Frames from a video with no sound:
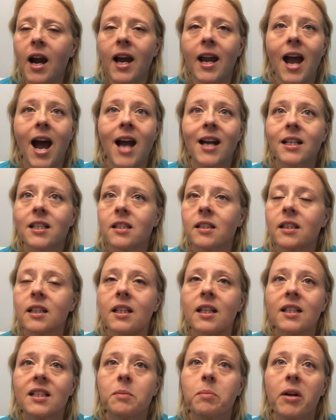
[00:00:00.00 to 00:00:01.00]
I
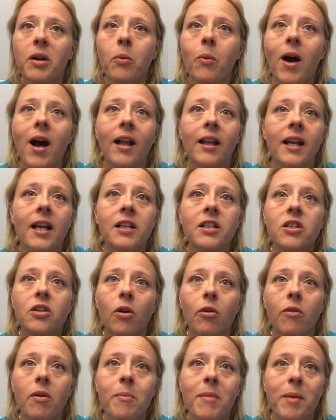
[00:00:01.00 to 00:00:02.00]
honestly, it's been a while and I
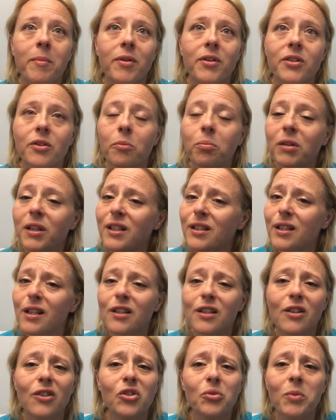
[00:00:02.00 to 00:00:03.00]
don't remember, so please
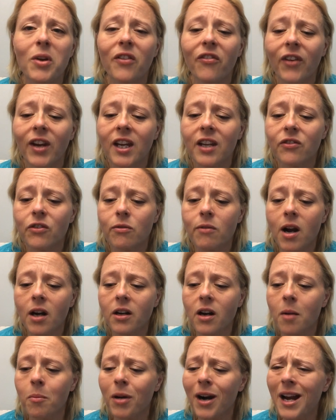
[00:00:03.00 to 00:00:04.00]
excuse me if I give the wrong
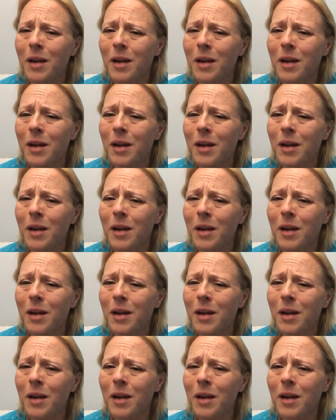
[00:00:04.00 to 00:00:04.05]
number.